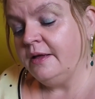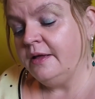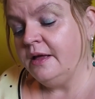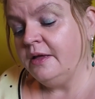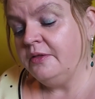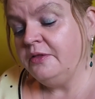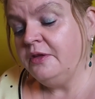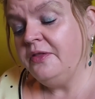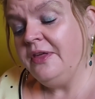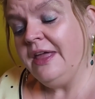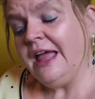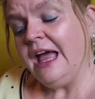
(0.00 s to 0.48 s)

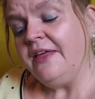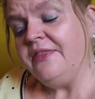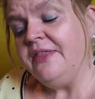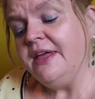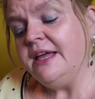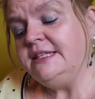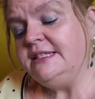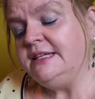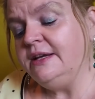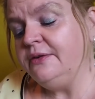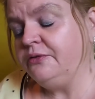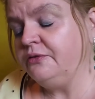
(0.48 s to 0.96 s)
Though they had
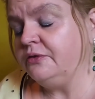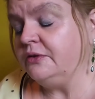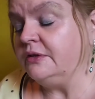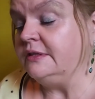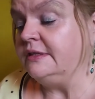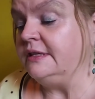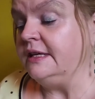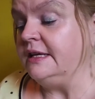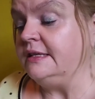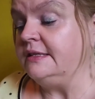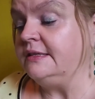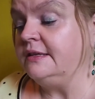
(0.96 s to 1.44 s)
their
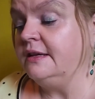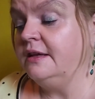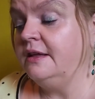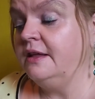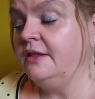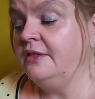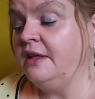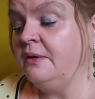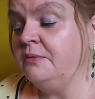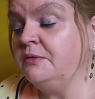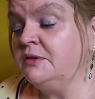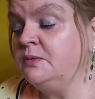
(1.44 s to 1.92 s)
differences,
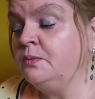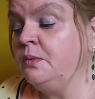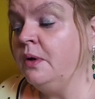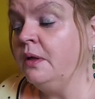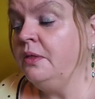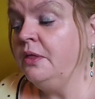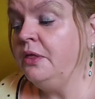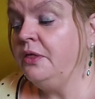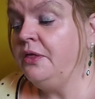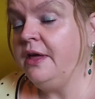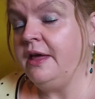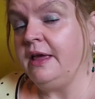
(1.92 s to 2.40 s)
there was
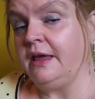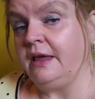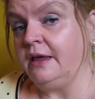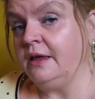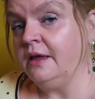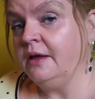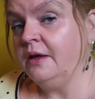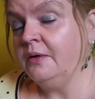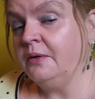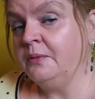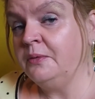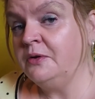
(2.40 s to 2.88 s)
one thing
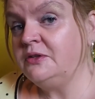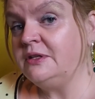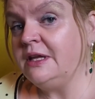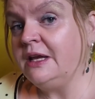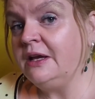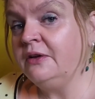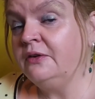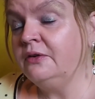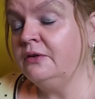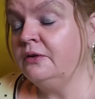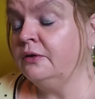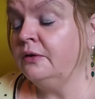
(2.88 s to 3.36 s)
which they
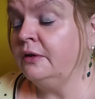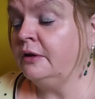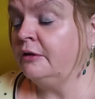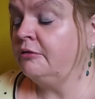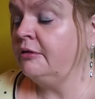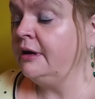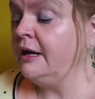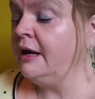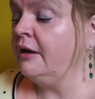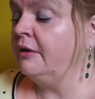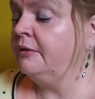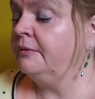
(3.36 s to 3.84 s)
could all
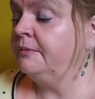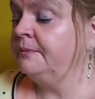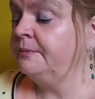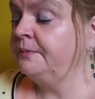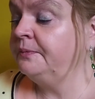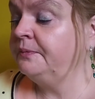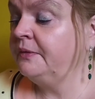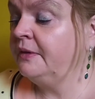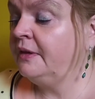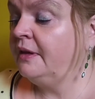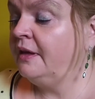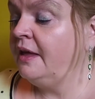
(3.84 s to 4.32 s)
agree on.
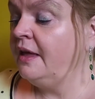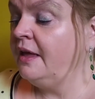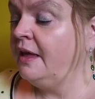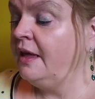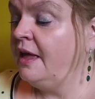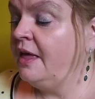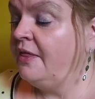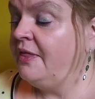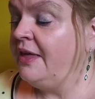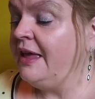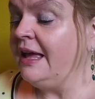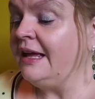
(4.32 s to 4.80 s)

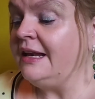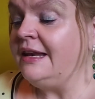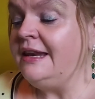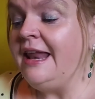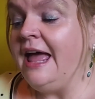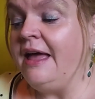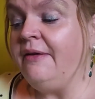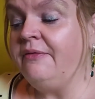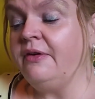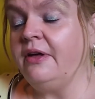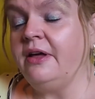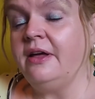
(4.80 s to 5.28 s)
They had
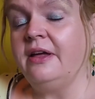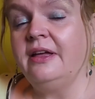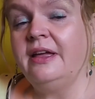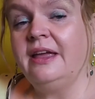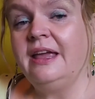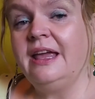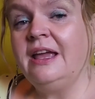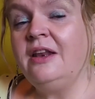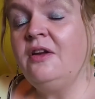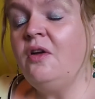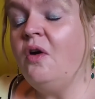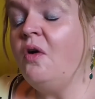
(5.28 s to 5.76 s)
never, in